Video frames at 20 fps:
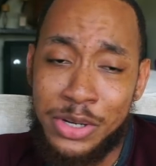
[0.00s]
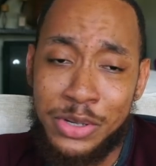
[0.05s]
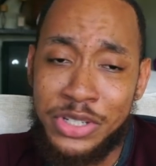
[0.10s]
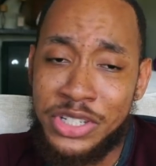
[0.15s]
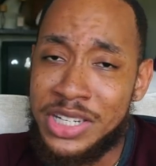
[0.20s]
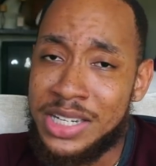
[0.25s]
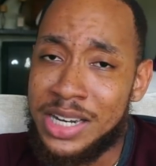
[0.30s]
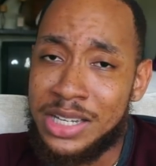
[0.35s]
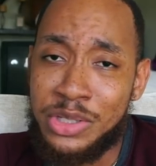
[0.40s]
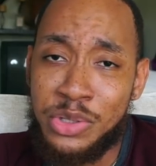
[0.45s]

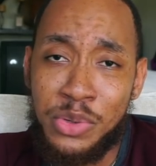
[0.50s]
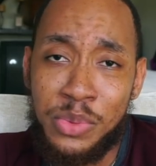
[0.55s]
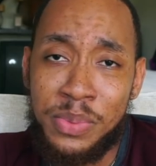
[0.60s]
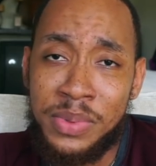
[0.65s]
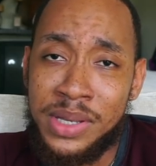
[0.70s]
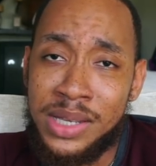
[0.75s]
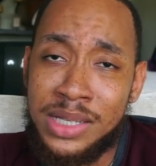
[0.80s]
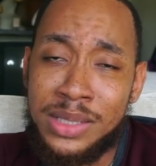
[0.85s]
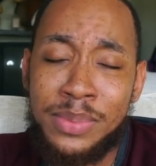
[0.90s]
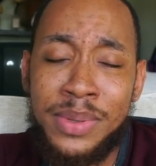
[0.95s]
she in a
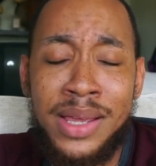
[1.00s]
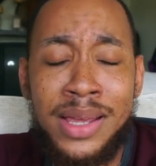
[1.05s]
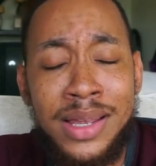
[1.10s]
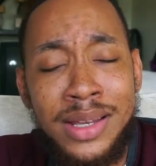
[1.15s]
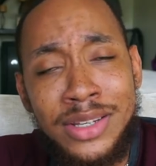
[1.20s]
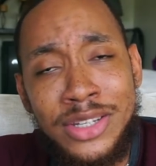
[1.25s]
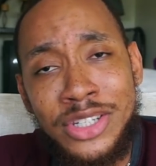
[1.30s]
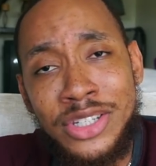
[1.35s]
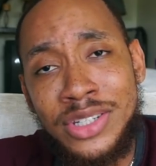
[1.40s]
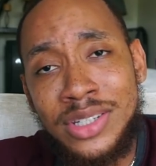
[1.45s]
two-piece,
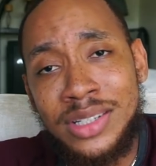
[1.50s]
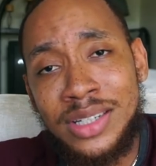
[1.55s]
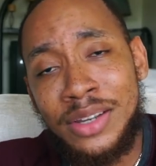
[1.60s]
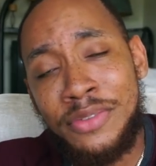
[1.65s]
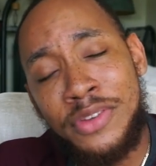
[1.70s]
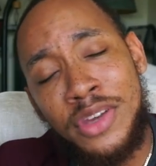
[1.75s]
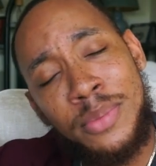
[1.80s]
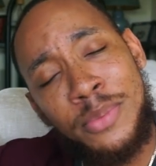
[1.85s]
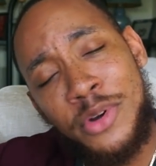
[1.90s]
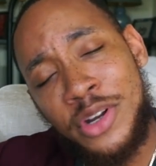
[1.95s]
bitch,
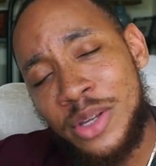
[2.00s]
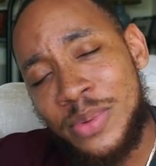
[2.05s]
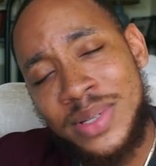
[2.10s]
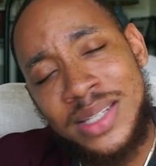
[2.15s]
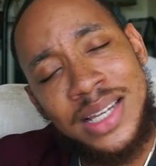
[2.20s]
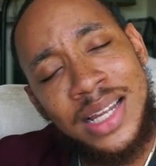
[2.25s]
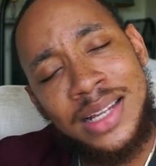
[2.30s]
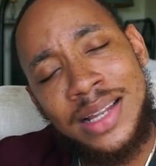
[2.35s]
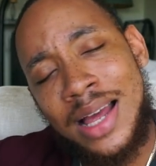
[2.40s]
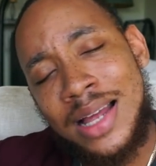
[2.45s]
if your body
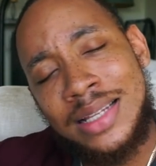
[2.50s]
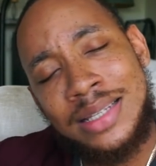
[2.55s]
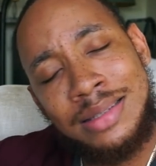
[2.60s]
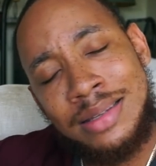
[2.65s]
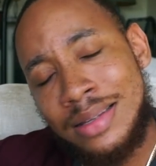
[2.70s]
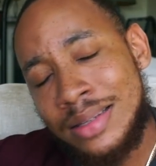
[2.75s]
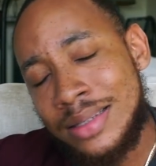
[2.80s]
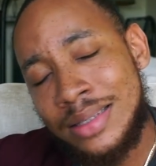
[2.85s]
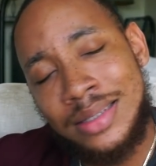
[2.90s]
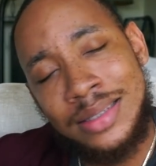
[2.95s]
was like that,
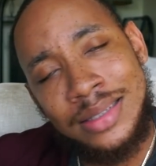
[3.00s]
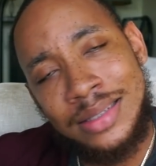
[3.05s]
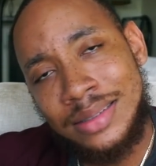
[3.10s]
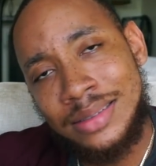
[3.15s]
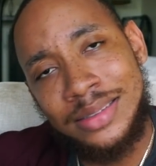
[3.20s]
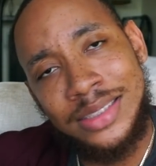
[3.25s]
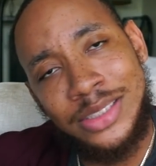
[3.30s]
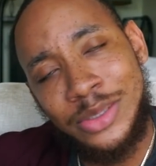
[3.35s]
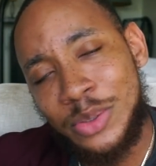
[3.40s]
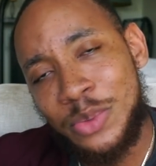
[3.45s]
sis.
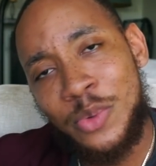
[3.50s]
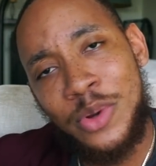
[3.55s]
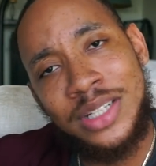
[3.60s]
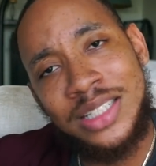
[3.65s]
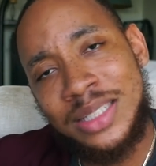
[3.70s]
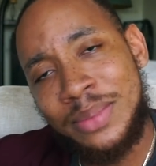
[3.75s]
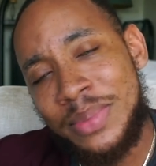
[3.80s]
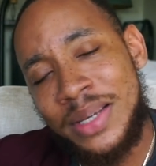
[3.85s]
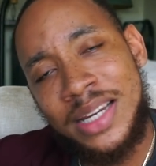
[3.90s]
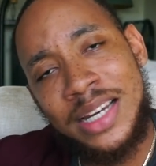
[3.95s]
You
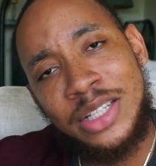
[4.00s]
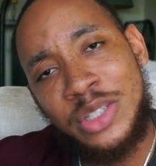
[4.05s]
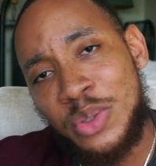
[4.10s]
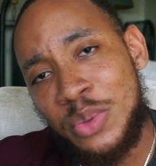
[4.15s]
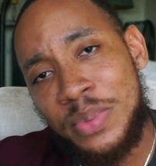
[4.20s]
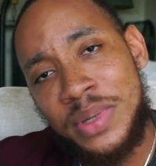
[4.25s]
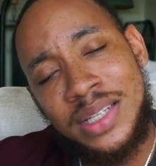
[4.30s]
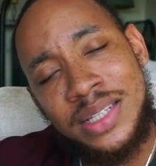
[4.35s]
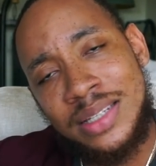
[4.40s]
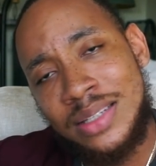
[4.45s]
want to be in a
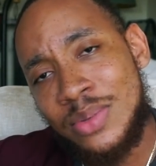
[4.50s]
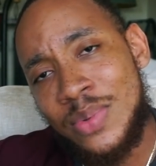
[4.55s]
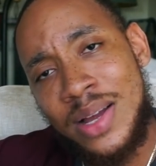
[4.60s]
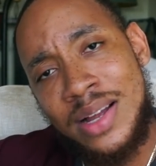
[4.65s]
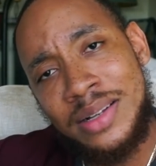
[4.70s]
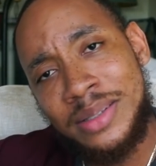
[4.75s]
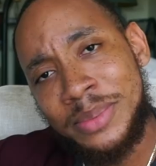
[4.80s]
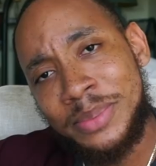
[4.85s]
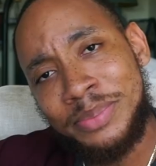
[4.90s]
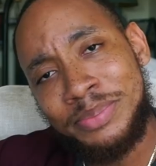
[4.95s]
two-piece as well.